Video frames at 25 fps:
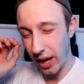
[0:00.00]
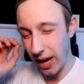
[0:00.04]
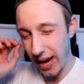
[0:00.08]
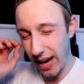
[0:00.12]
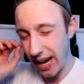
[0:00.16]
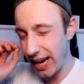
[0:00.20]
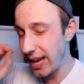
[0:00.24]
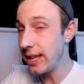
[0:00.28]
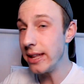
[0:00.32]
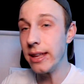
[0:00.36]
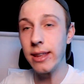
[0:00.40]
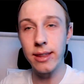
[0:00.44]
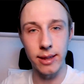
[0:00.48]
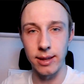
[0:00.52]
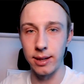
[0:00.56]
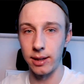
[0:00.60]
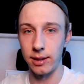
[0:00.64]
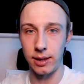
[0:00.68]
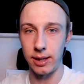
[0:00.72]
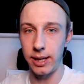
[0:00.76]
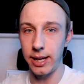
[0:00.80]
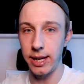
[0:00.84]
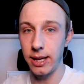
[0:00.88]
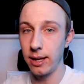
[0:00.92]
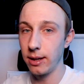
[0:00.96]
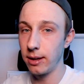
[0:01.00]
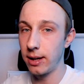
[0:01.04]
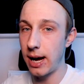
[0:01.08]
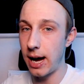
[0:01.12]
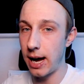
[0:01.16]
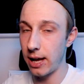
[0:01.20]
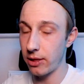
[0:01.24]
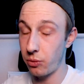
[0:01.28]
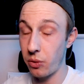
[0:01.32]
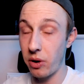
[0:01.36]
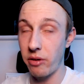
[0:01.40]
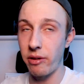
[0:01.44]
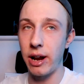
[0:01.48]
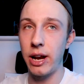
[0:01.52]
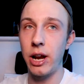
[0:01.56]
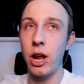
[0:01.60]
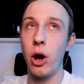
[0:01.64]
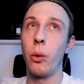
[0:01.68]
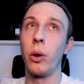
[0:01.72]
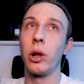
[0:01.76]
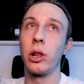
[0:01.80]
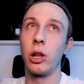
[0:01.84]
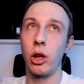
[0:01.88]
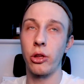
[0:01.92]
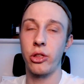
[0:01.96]
instantly, as where I
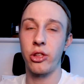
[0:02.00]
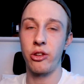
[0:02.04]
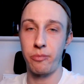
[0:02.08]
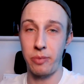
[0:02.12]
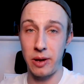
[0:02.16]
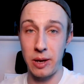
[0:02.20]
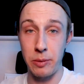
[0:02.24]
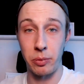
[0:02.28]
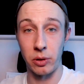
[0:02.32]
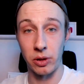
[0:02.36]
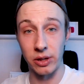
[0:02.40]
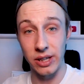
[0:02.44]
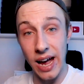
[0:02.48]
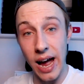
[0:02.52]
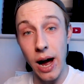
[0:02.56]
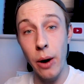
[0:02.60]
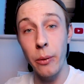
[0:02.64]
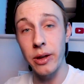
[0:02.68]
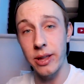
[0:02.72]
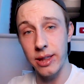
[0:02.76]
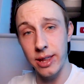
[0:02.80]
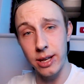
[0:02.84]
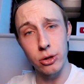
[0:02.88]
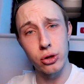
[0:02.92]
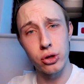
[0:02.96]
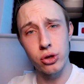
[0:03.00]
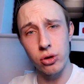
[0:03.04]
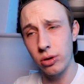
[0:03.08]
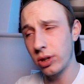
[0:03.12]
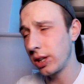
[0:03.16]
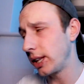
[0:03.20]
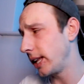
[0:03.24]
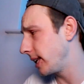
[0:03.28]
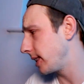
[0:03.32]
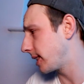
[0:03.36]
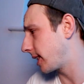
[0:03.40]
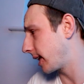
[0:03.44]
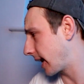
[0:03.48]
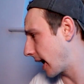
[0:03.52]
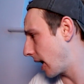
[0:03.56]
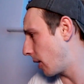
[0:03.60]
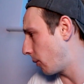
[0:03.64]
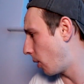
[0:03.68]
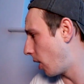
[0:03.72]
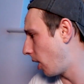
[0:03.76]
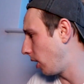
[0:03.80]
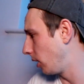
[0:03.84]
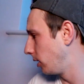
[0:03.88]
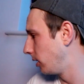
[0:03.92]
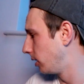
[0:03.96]
know a lot of people now are still struggling to get
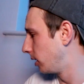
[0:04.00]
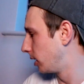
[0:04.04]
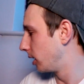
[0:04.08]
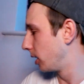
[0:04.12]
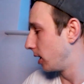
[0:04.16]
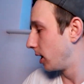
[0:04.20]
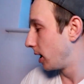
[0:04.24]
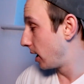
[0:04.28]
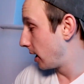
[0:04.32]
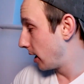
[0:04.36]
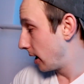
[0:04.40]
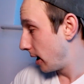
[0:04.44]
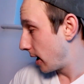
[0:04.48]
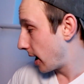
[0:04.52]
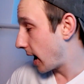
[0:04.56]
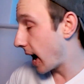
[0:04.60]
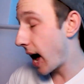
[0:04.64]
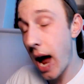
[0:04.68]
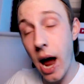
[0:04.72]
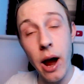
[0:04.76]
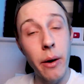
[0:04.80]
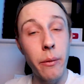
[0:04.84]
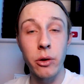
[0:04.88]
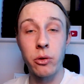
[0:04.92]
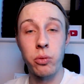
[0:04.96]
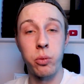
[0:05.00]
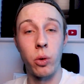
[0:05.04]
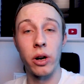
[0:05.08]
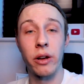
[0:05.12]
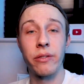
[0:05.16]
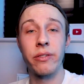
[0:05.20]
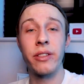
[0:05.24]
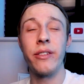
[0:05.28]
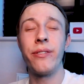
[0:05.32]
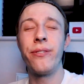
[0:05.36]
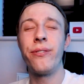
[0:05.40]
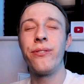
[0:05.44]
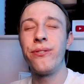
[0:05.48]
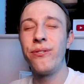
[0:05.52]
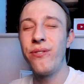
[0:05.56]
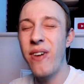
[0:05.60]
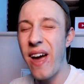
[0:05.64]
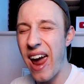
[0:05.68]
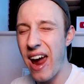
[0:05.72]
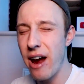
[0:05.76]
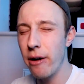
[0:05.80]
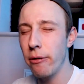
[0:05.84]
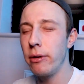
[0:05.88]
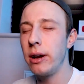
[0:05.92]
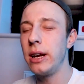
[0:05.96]
one. I was one of the
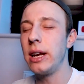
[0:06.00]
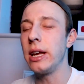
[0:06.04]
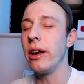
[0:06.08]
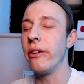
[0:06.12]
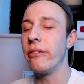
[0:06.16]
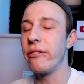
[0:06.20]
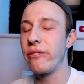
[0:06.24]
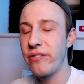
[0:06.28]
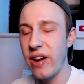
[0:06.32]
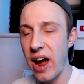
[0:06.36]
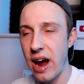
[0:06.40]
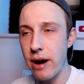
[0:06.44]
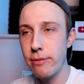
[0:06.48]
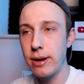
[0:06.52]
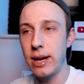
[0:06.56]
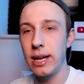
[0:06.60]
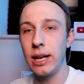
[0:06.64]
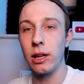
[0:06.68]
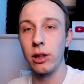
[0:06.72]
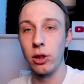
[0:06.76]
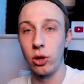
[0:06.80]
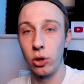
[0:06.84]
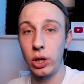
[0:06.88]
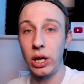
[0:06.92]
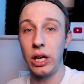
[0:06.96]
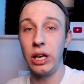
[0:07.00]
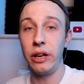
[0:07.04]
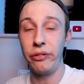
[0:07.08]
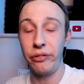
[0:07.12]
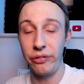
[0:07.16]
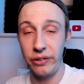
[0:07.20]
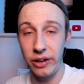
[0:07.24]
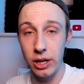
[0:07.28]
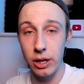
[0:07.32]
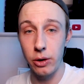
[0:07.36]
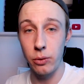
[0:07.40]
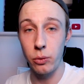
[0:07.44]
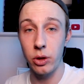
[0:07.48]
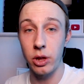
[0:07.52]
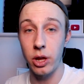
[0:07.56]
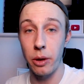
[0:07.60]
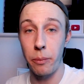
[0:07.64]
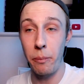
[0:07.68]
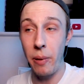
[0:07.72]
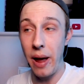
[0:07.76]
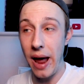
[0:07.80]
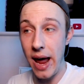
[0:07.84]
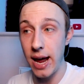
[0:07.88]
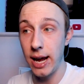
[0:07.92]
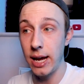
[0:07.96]
very, very lucky few to
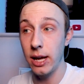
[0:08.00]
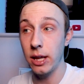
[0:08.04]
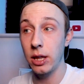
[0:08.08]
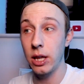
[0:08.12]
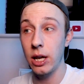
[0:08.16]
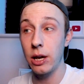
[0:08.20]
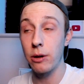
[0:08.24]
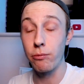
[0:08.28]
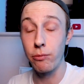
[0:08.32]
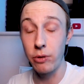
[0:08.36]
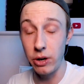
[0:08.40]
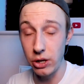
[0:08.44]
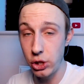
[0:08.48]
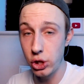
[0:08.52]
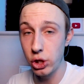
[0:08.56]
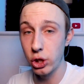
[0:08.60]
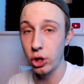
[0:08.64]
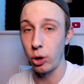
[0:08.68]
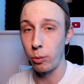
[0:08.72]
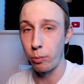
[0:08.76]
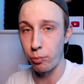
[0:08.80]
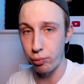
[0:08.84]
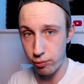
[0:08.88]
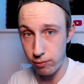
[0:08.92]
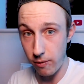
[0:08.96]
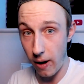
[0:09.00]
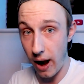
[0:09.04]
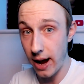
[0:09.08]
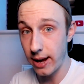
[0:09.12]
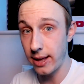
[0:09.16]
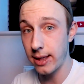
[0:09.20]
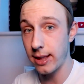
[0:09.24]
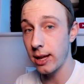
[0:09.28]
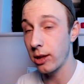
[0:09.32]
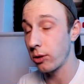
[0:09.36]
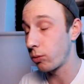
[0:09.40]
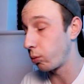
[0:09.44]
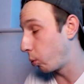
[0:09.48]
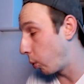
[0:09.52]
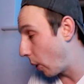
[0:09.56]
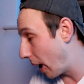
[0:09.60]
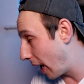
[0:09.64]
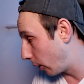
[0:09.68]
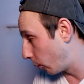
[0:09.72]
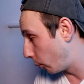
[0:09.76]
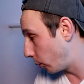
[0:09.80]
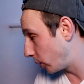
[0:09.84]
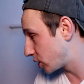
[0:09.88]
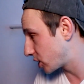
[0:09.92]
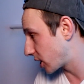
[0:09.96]
pay the original price as
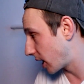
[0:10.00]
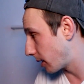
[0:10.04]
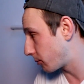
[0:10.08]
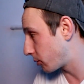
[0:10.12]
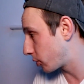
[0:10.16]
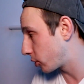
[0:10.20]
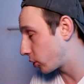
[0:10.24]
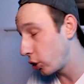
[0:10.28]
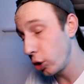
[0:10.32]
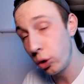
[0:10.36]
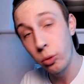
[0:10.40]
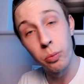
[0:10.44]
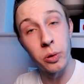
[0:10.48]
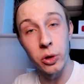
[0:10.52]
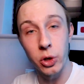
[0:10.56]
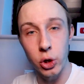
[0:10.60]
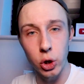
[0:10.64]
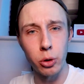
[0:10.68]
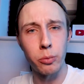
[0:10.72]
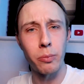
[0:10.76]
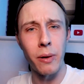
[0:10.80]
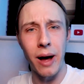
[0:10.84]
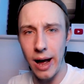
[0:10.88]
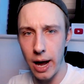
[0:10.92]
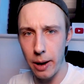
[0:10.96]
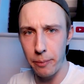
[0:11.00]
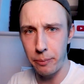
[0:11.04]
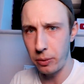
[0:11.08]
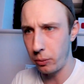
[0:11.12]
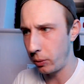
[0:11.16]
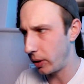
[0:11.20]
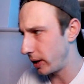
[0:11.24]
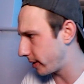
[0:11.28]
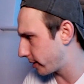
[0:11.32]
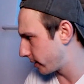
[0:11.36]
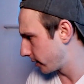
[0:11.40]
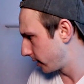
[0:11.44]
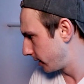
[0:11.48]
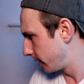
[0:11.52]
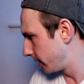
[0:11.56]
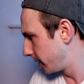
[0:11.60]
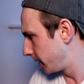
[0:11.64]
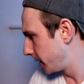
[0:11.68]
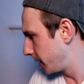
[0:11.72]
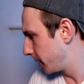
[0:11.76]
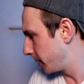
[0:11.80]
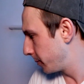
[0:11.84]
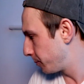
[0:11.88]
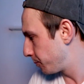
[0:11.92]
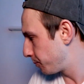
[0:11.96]
well, which I'm super duper happy with.
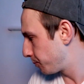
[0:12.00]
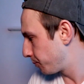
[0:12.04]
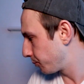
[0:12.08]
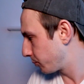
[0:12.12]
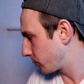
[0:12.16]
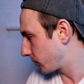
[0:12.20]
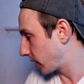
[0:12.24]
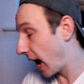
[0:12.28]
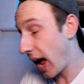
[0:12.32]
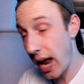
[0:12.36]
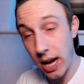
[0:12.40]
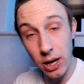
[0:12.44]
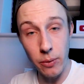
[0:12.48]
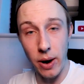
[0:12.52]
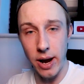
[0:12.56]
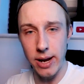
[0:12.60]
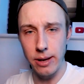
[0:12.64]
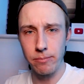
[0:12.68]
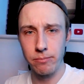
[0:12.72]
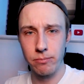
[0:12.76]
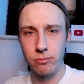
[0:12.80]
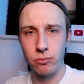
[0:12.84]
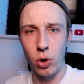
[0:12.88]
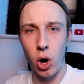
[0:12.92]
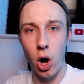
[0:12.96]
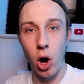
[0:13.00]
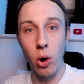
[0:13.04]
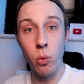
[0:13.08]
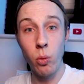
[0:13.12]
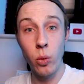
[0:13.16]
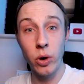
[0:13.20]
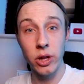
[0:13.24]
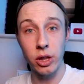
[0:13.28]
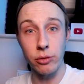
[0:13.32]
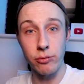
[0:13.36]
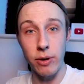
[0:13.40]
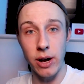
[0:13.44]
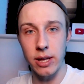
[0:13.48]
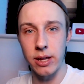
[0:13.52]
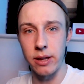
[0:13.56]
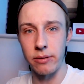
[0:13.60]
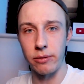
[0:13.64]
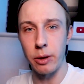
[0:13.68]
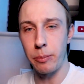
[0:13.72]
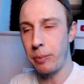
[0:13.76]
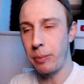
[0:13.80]
Anyway, on with the rest of the